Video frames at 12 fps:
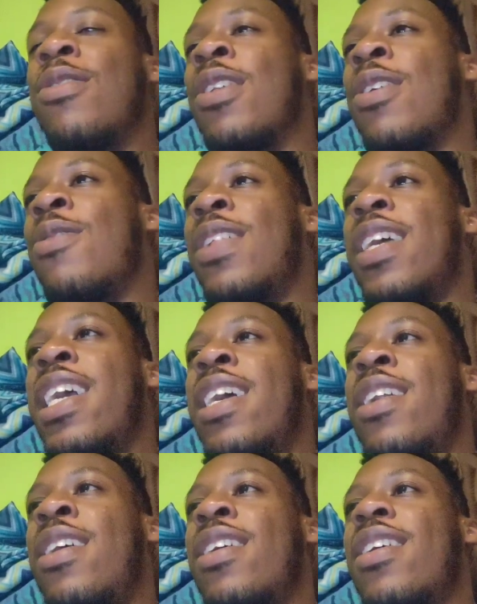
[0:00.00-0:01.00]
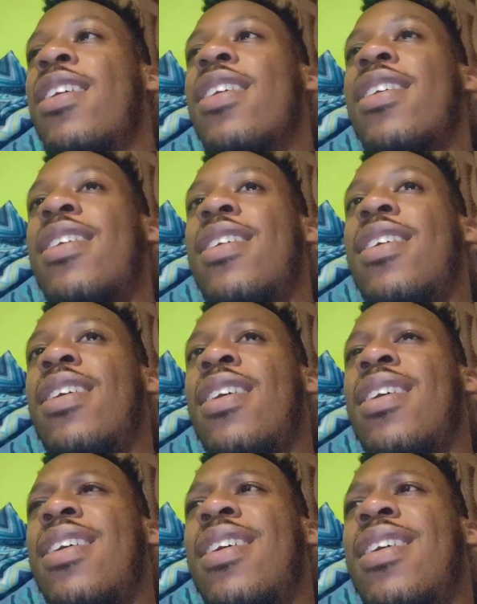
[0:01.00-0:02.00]
you don't really hear any.
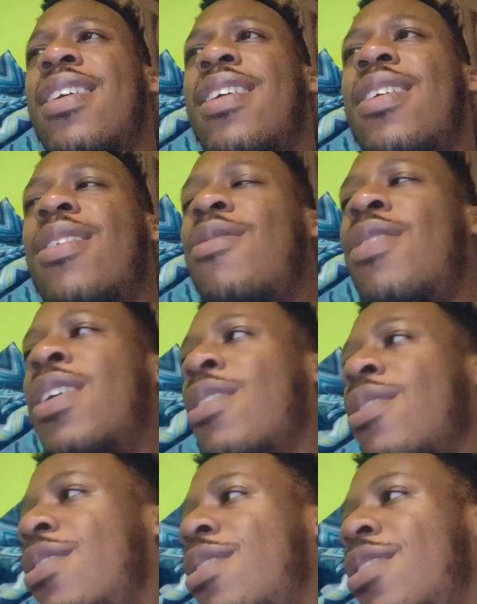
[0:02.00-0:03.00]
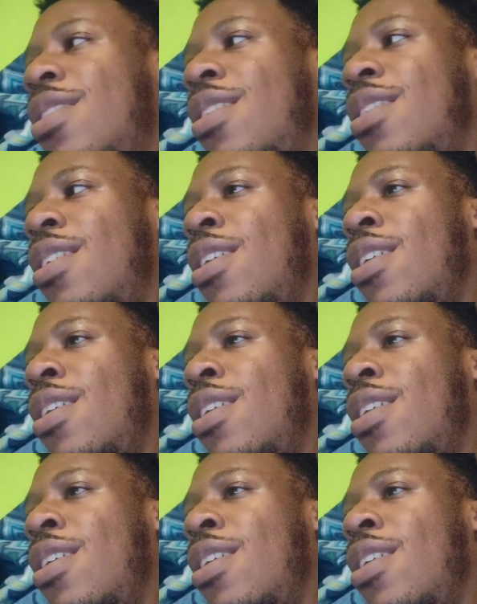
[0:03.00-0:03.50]
What else?